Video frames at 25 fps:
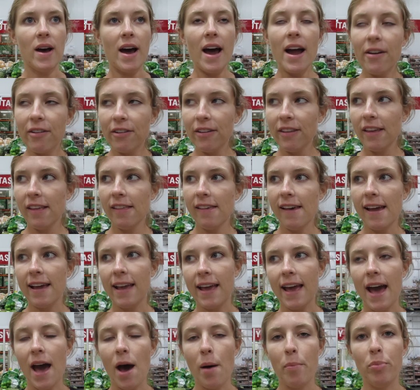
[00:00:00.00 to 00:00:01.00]
I really
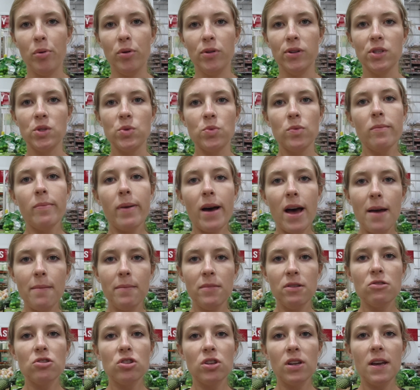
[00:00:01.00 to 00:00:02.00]
like apples. We buy
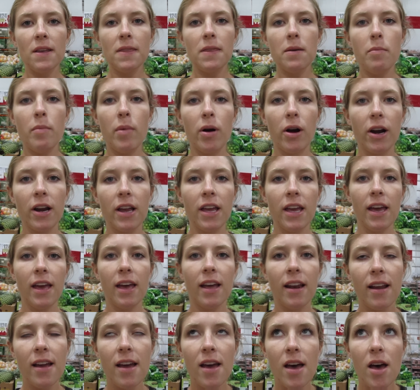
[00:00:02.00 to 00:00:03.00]
them usually at the
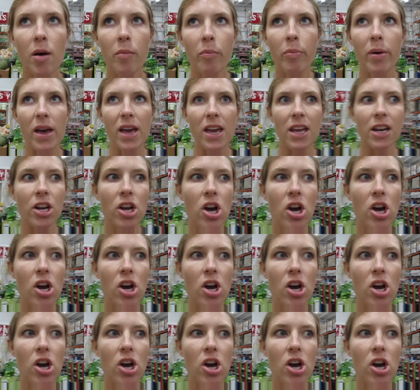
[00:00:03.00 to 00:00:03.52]
market, but in